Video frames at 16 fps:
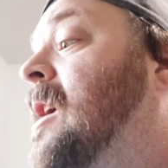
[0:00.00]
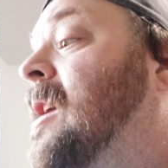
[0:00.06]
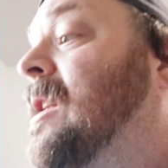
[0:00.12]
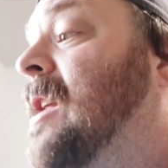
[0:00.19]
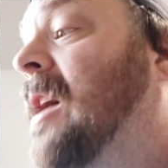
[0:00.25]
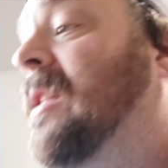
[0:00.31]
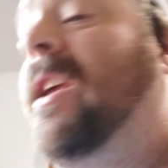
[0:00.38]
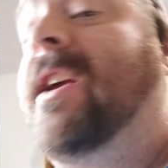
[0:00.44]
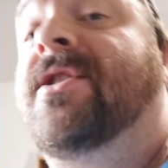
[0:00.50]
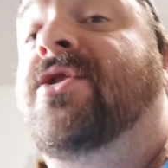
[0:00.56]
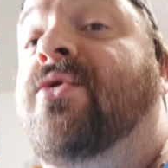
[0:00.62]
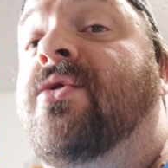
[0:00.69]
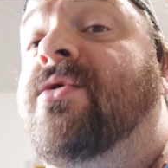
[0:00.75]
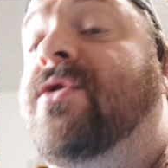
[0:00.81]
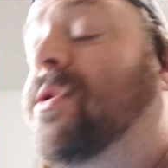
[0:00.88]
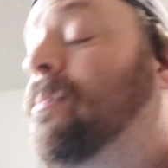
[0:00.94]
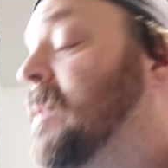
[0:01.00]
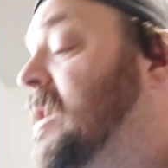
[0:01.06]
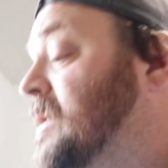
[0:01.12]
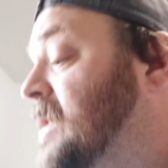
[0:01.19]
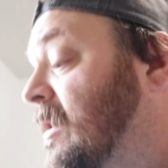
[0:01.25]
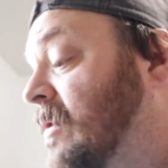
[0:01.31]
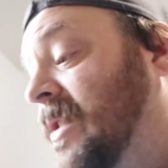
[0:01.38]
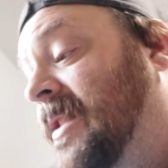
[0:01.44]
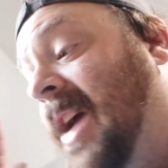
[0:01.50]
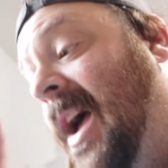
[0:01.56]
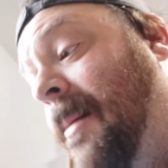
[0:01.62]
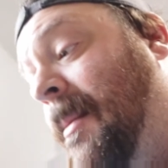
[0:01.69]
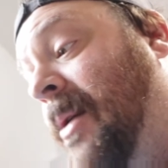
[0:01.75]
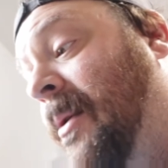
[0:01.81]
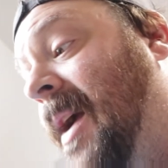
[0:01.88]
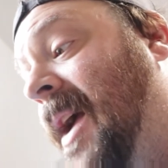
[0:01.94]
not the extrusion, because every
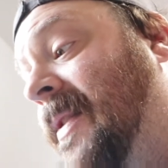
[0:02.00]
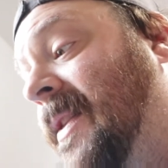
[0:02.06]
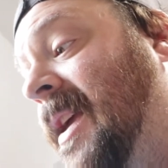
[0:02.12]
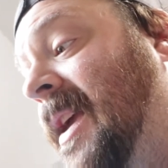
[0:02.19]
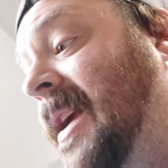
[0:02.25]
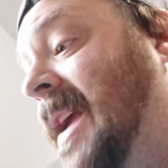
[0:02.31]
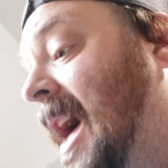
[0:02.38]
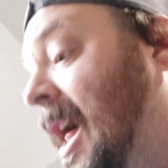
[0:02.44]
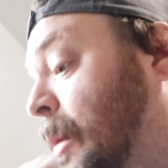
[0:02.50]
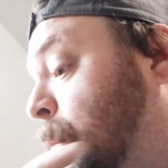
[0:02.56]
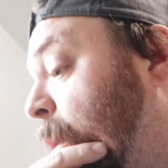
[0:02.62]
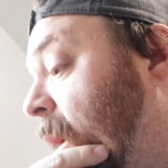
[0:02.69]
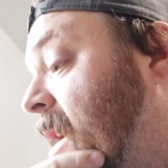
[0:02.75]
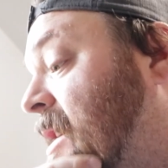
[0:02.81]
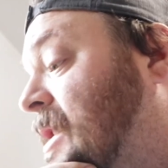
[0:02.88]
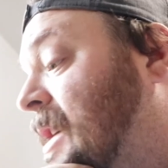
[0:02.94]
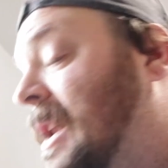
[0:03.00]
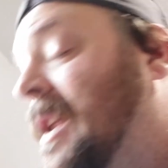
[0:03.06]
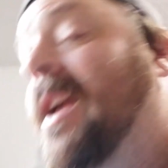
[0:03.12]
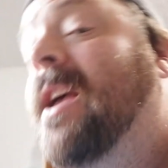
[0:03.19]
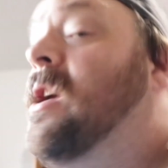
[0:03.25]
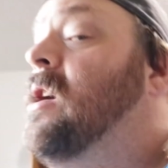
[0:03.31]
time I ran the calibration,